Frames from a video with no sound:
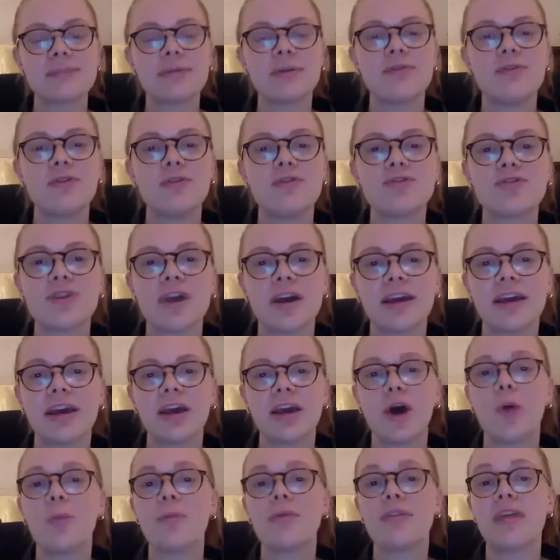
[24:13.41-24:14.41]
But if you try and
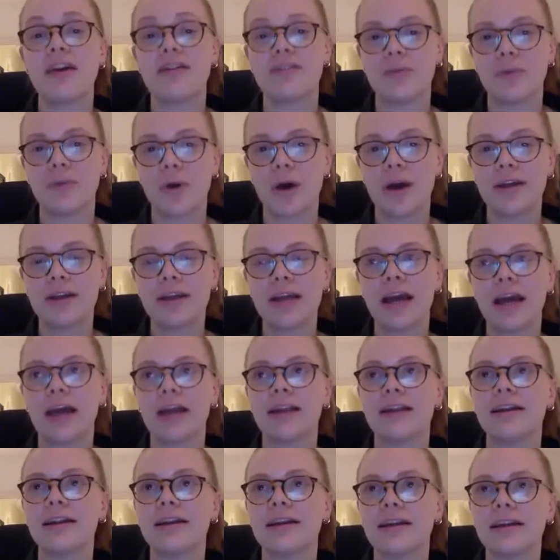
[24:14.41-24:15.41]
get on with everyone
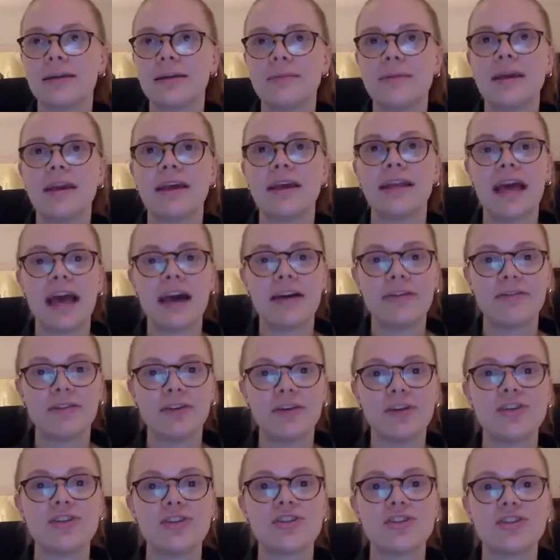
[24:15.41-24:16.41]
and like make an
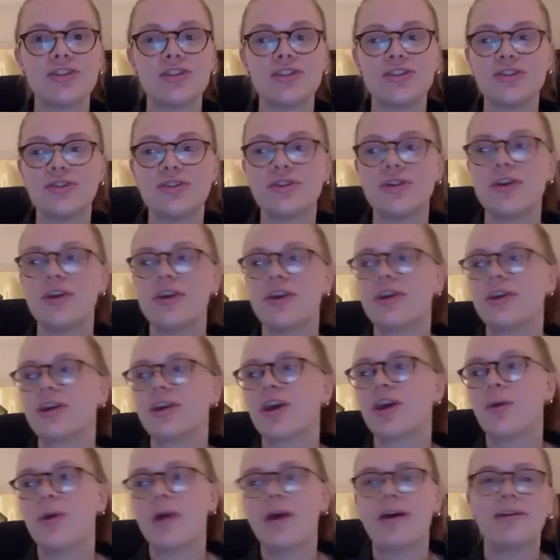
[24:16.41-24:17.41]
effort to
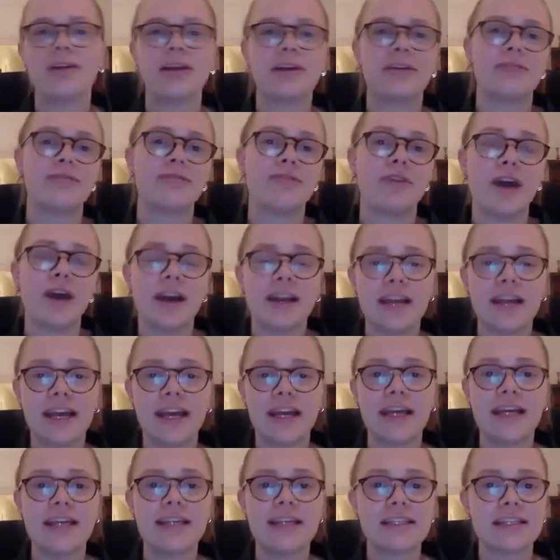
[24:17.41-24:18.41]
go out on like
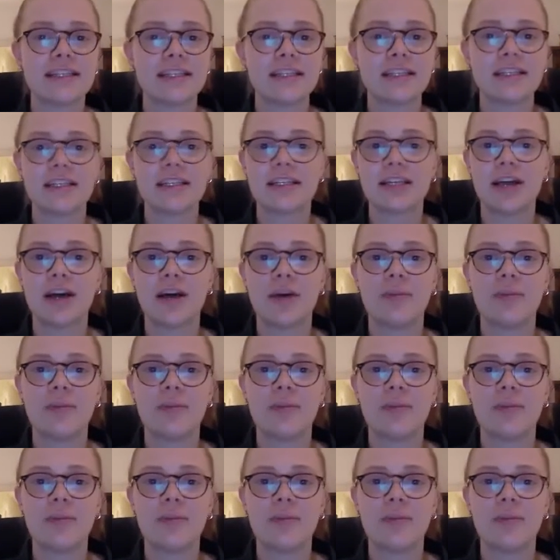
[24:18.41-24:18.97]
Fridays and